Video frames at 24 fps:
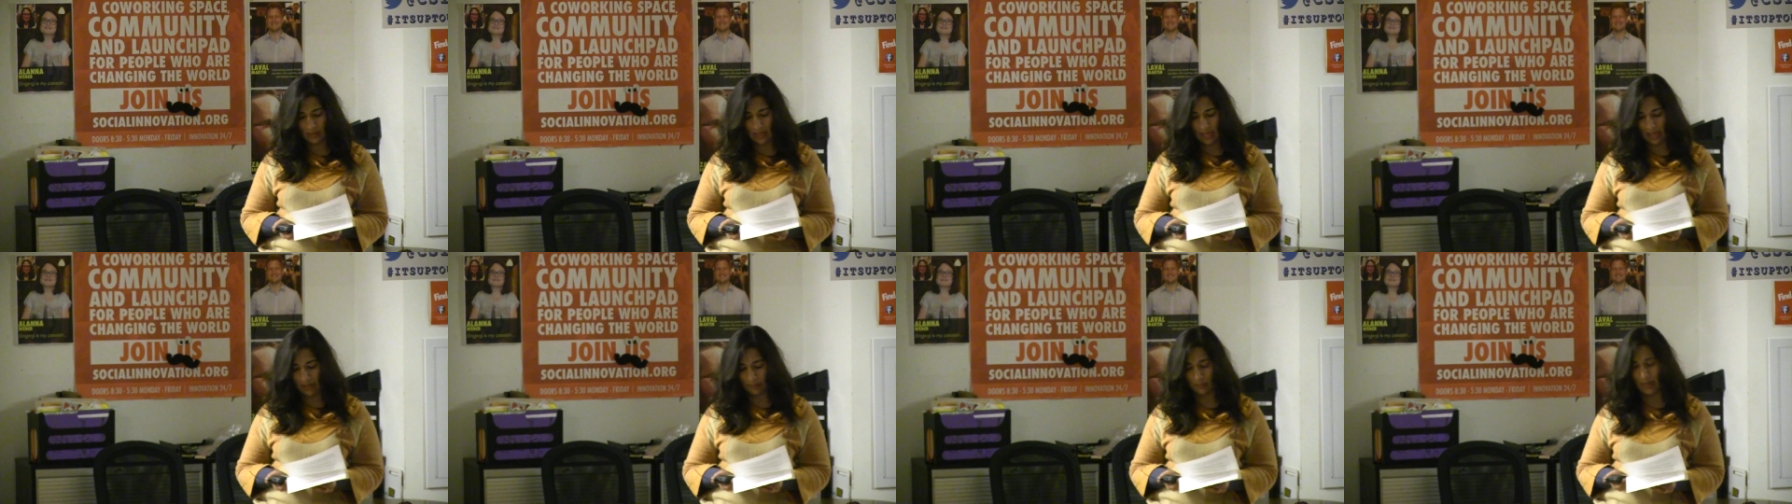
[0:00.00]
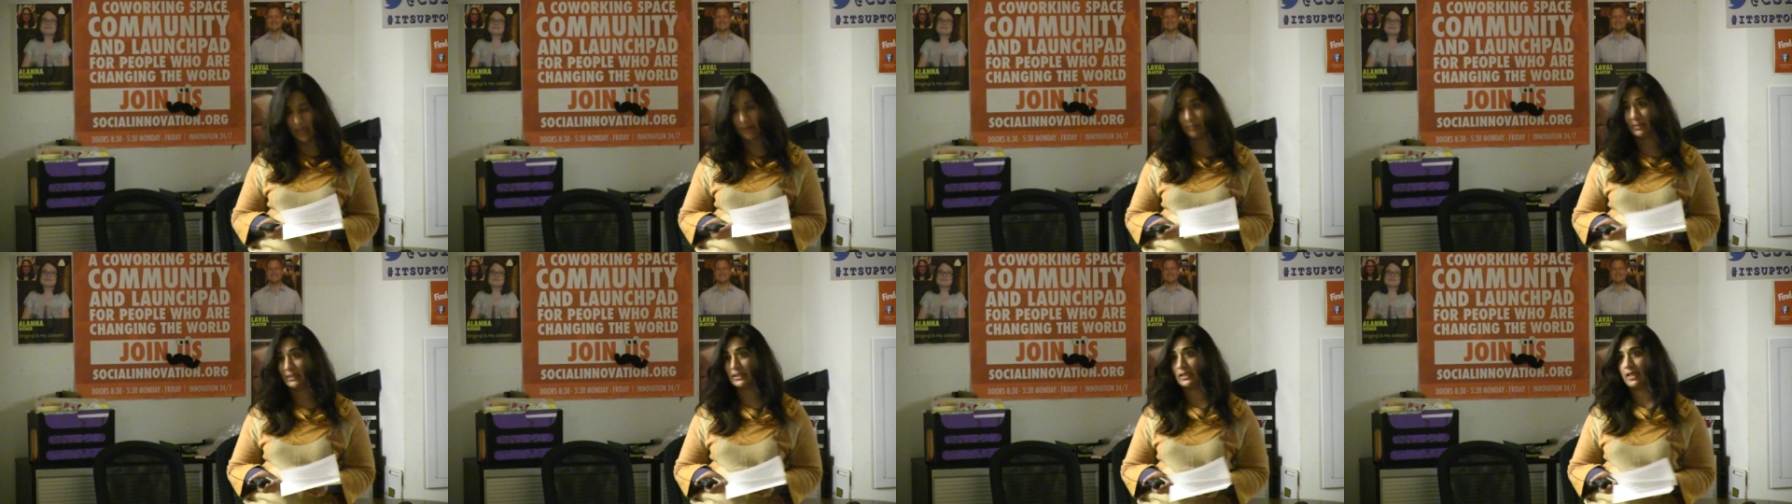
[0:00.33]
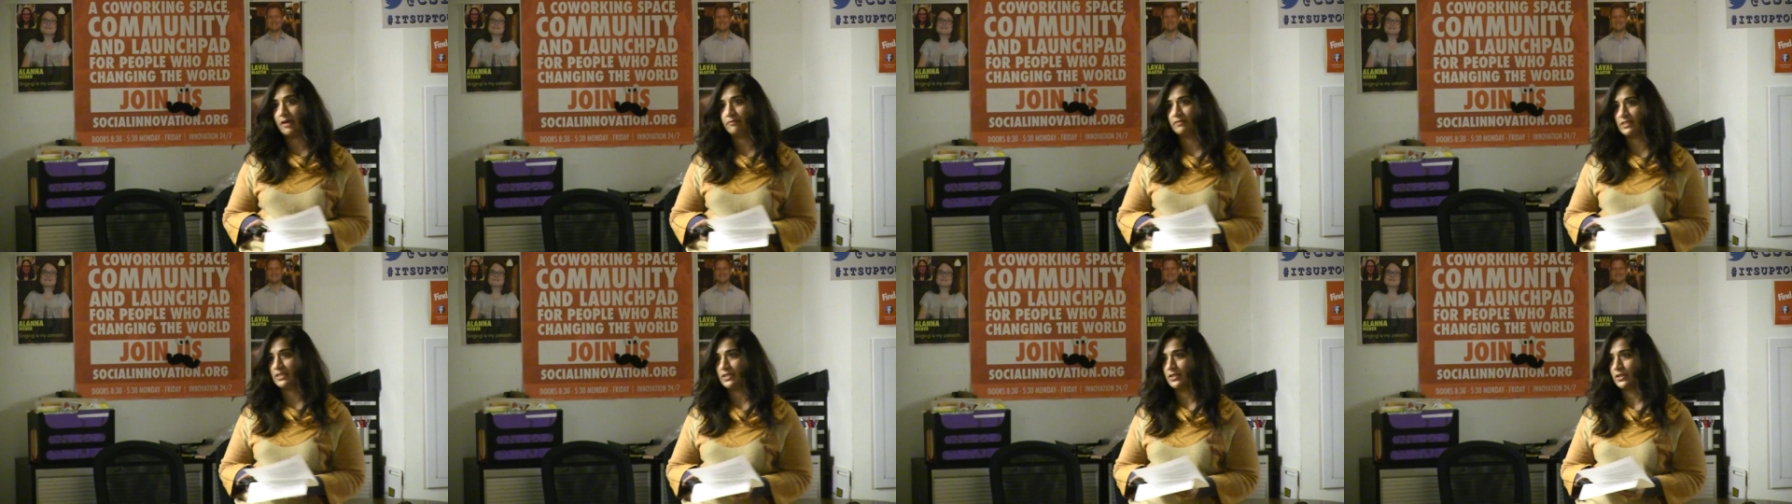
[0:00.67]
and my
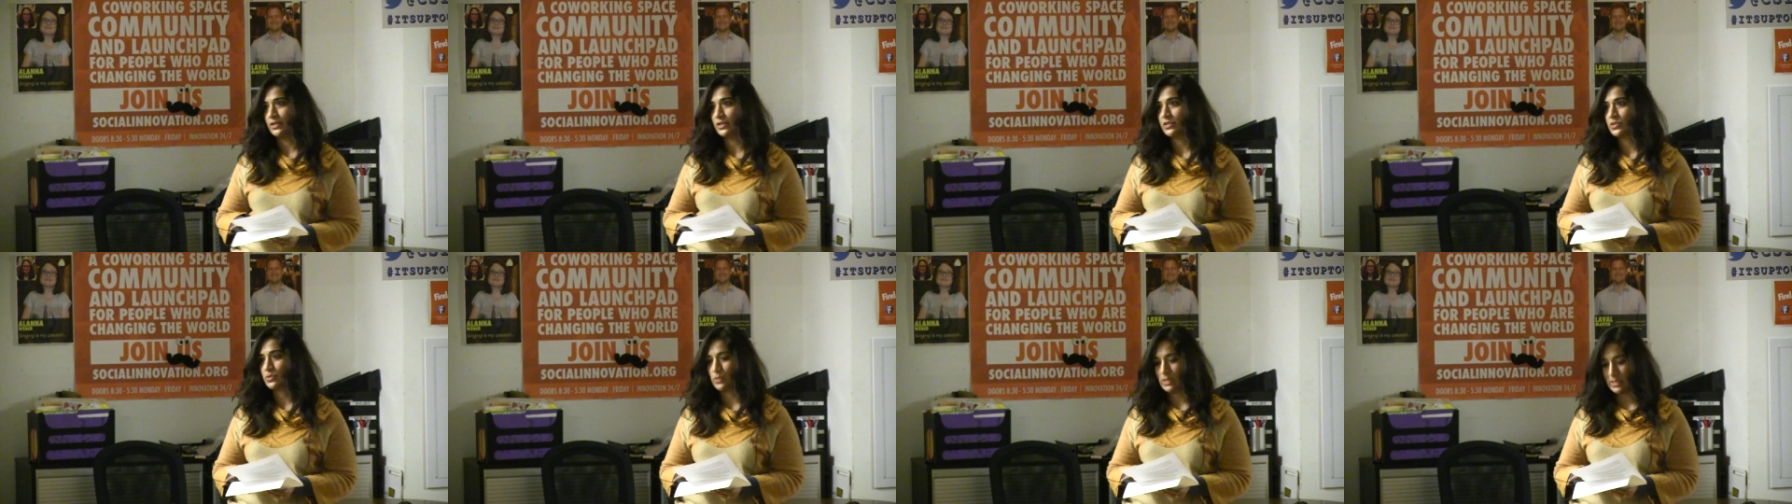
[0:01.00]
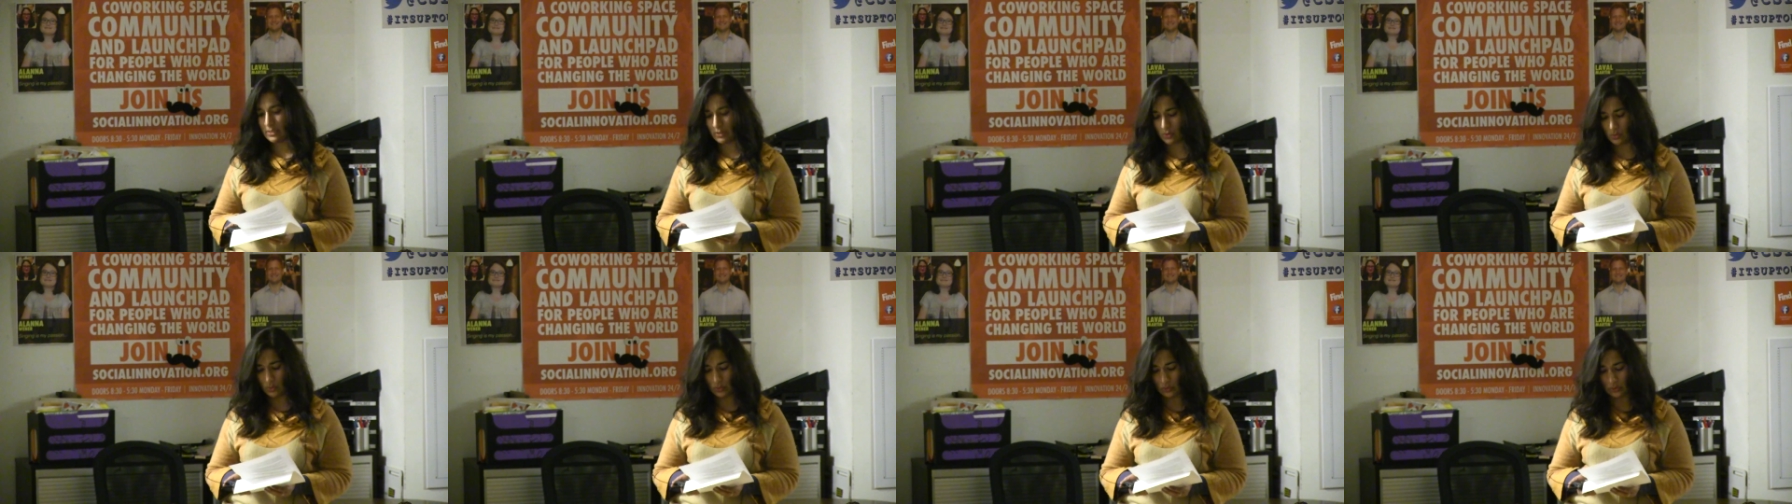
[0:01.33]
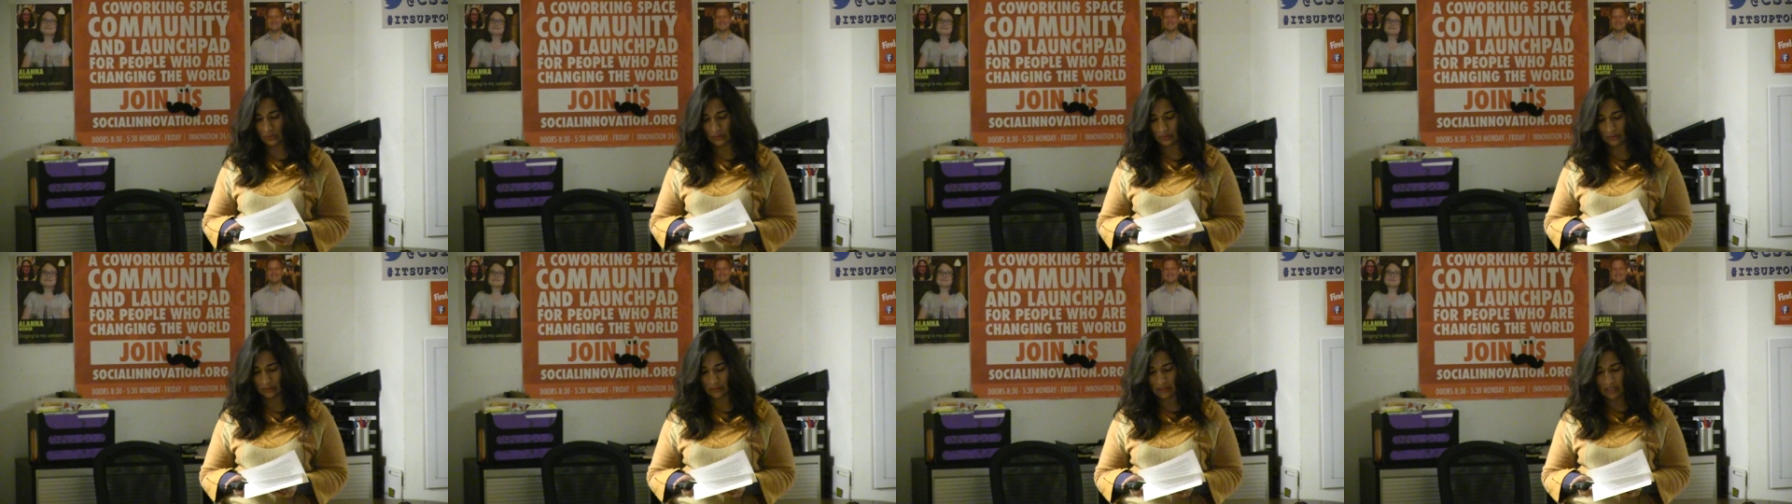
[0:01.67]
beloved nursery
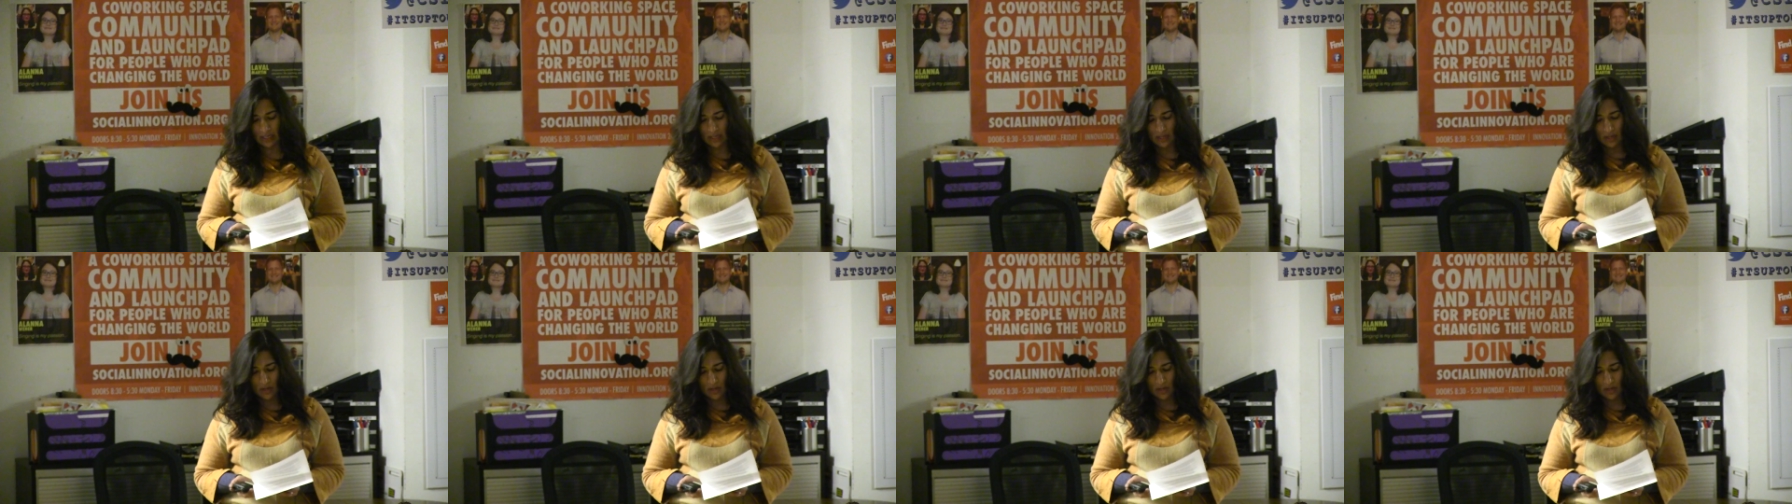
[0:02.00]
school,